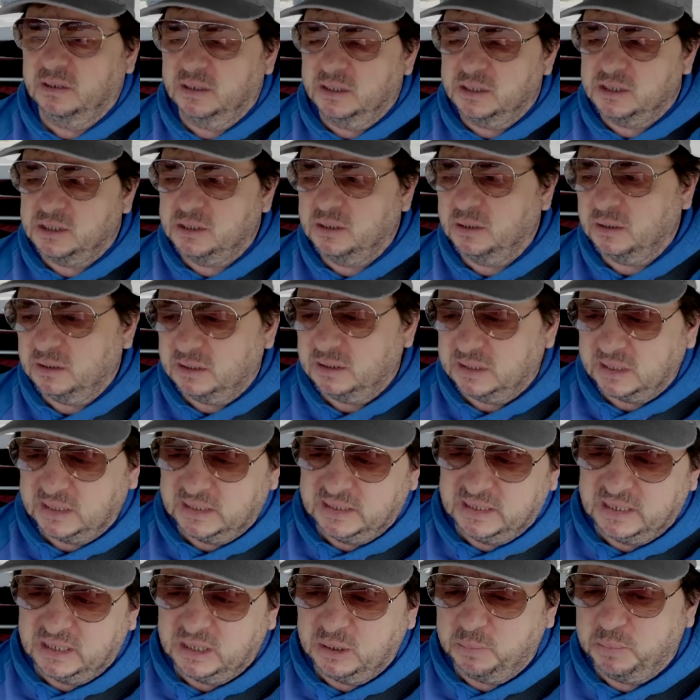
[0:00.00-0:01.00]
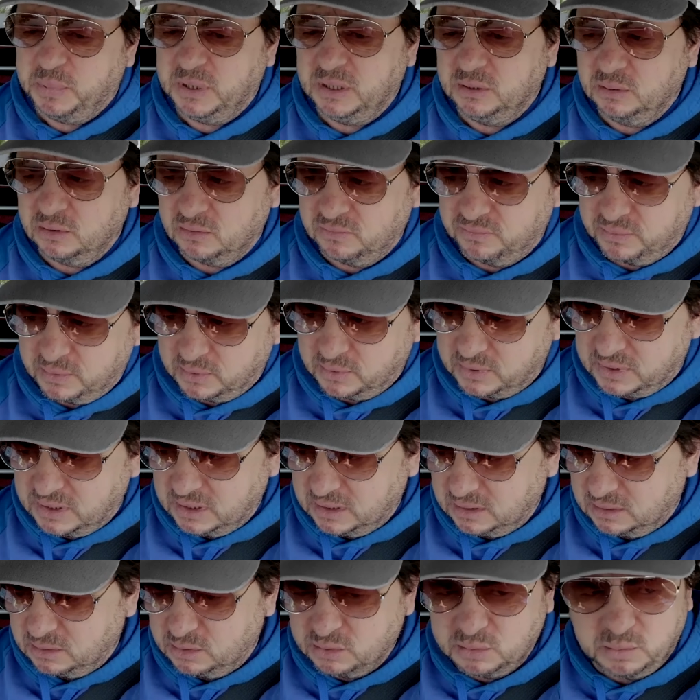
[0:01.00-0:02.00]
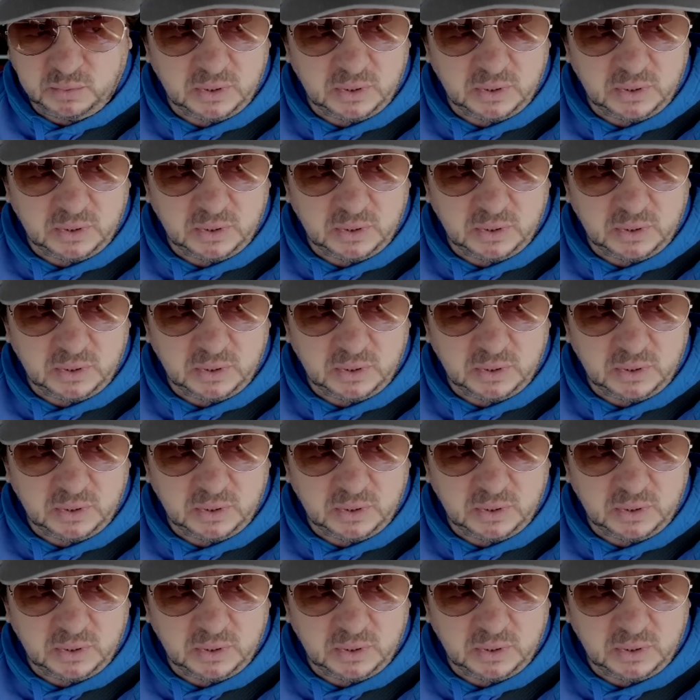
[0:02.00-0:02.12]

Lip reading: It's not 1080p, not 4K.